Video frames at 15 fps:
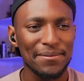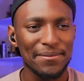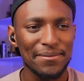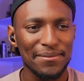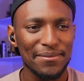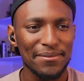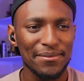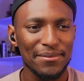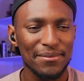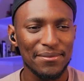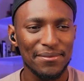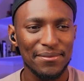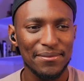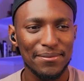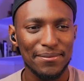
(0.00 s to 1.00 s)

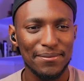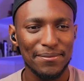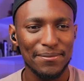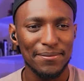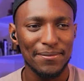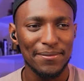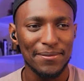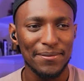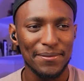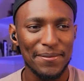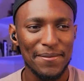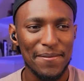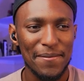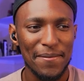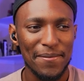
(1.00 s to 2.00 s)

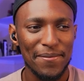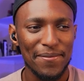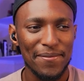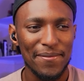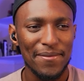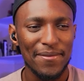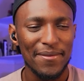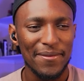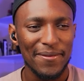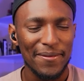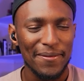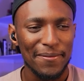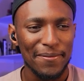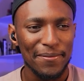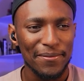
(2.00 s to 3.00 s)

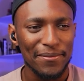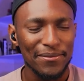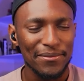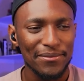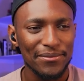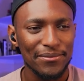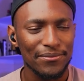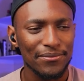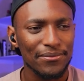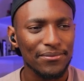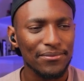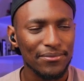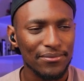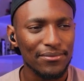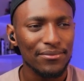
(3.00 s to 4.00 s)

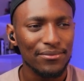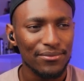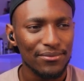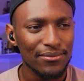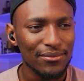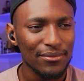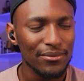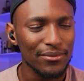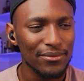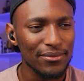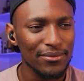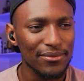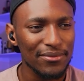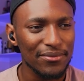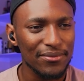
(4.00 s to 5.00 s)

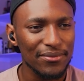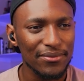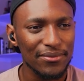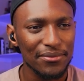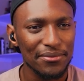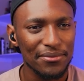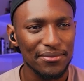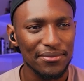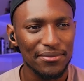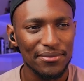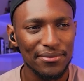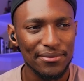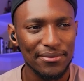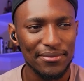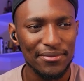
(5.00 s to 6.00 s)

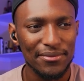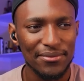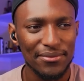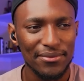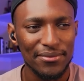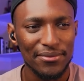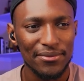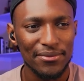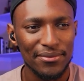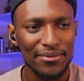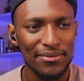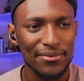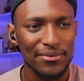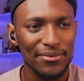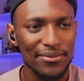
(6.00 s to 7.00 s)

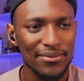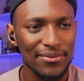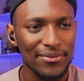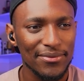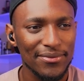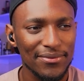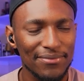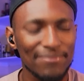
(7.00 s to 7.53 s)
[no speech]